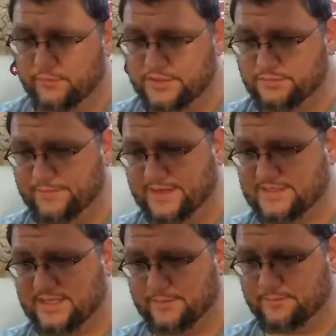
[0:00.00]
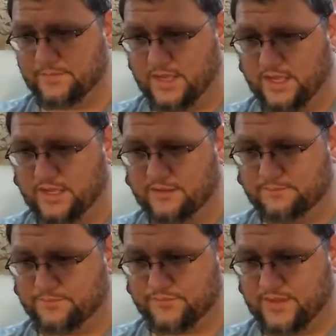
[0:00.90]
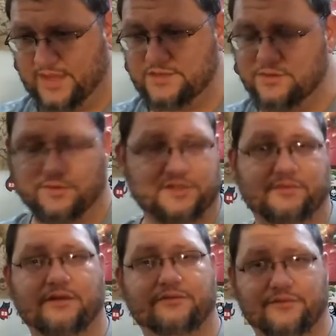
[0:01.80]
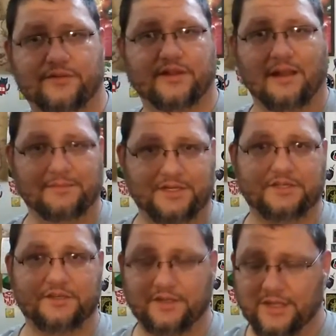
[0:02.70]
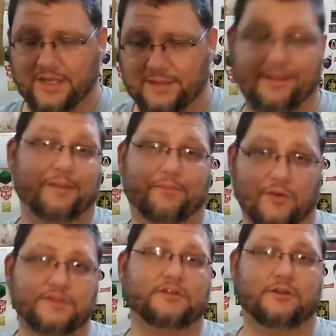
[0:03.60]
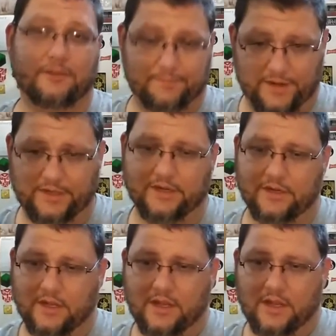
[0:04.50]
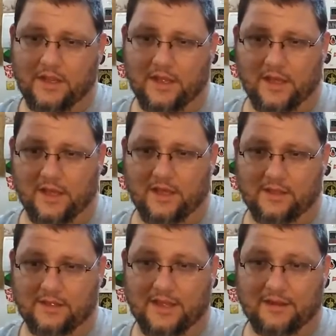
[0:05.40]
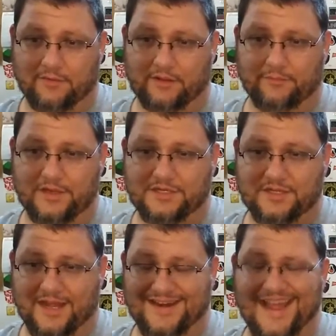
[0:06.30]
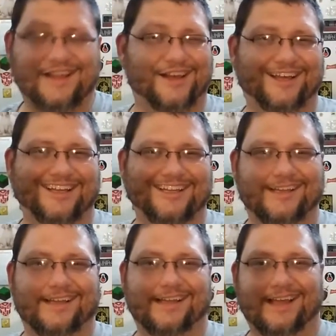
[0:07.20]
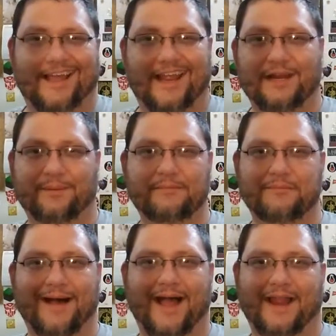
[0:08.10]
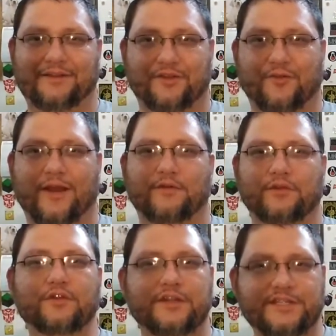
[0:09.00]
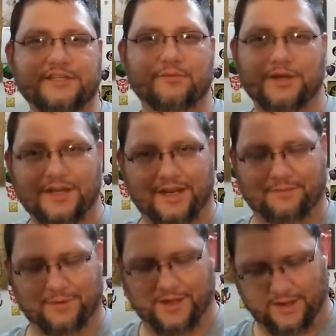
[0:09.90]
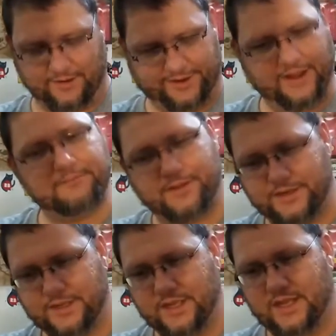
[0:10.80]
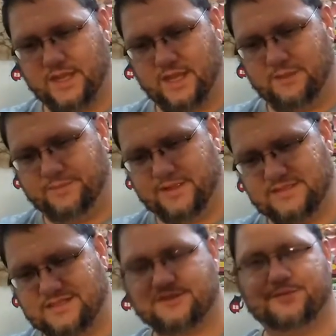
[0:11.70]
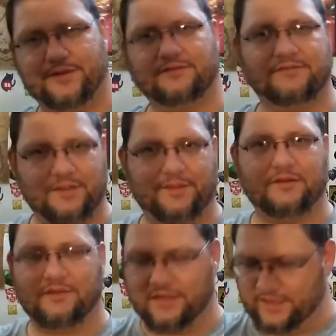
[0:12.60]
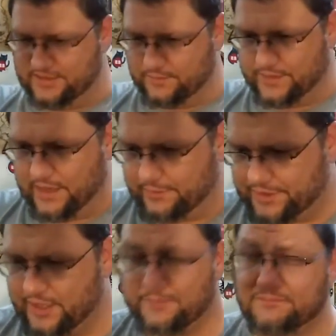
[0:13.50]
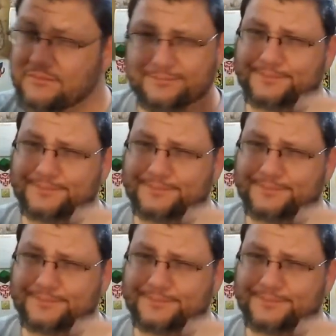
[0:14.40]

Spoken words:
which makes them head and shoulders above the competition, in my personal opinion. I really wish that NECA and the people behind the Crate of Lootness would get on that, but because there's been shipping delays and whatnot with them,